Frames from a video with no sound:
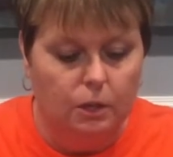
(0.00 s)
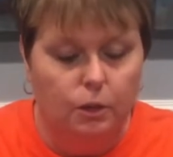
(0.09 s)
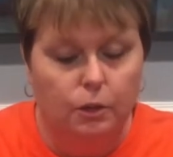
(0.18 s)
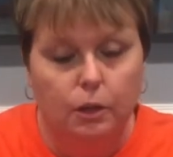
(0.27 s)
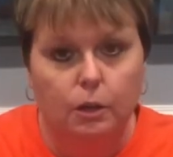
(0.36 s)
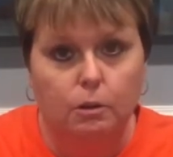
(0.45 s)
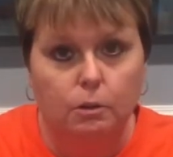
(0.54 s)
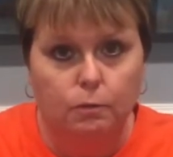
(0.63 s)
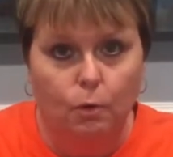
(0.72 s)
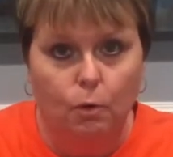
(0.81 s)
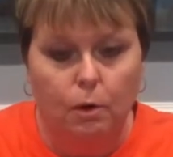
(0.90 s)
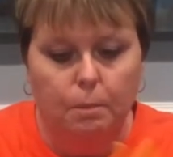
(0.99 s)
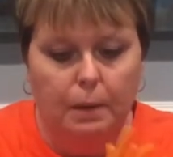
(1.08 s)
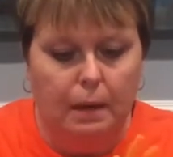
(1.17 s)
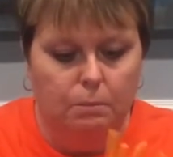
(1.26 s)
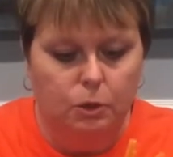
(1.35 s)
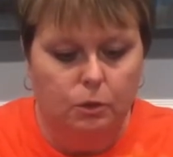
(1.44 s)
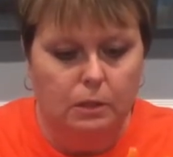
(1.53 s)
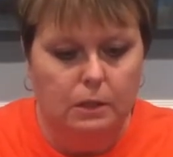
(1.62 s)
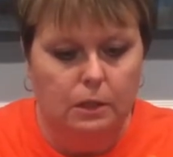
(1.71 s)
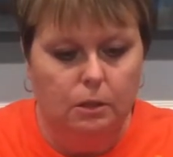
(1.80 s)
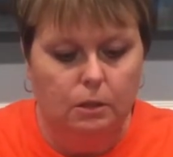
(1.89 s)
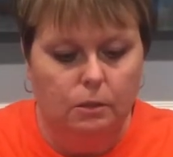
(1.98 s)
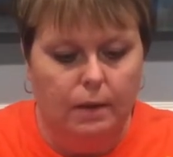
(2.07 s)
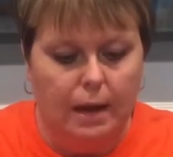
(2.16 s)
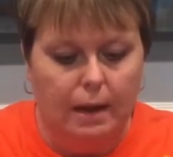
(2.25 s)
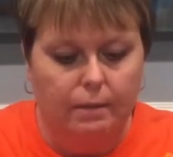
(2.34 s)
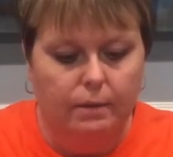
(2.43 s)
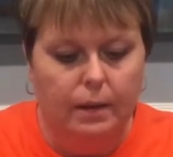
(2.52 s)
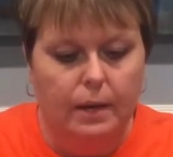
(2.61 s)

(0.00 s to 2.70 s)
You can use 4, but I'm choosing to use 5.